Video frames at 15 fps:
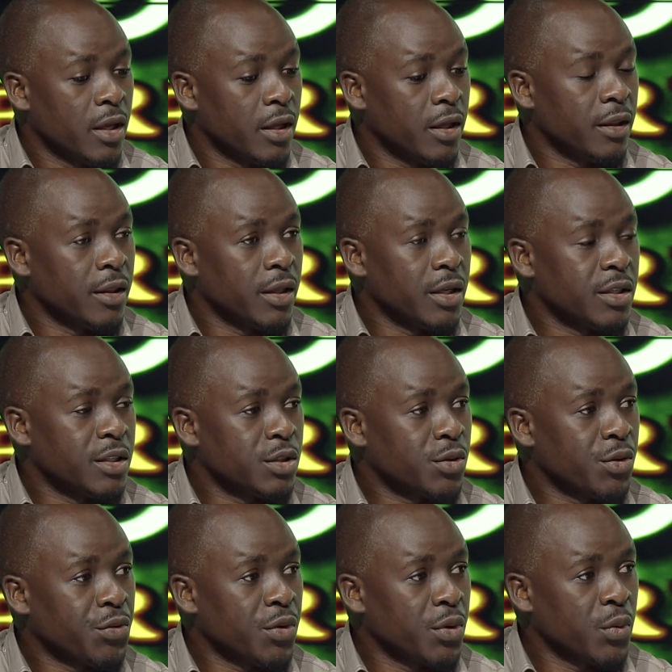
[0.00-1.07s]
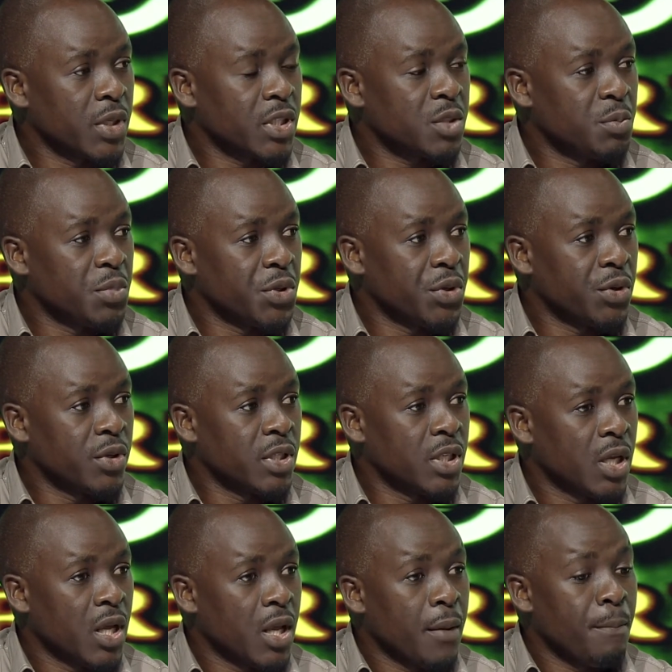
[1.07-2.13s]
in the initial 3 weeks period,
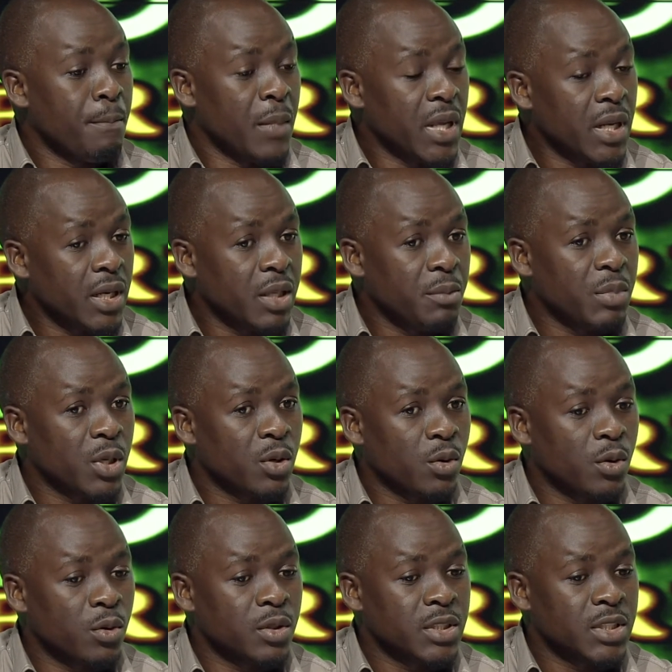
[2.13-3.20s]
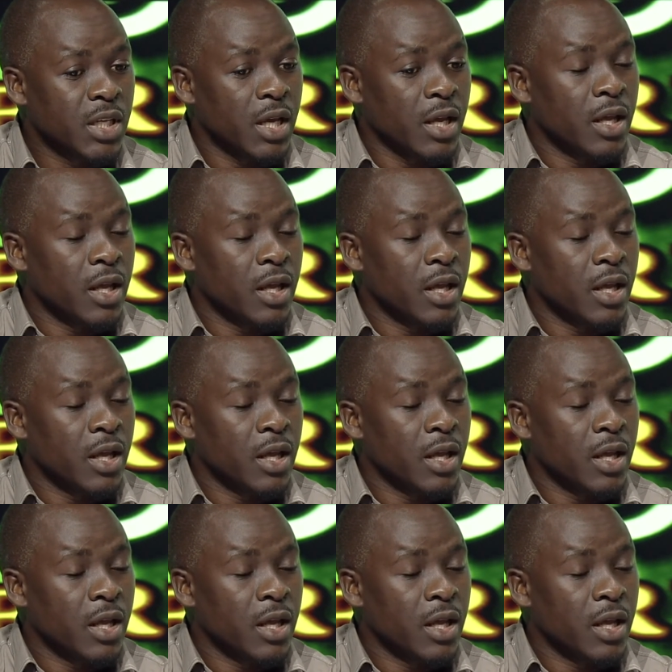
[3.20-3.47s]
mainly because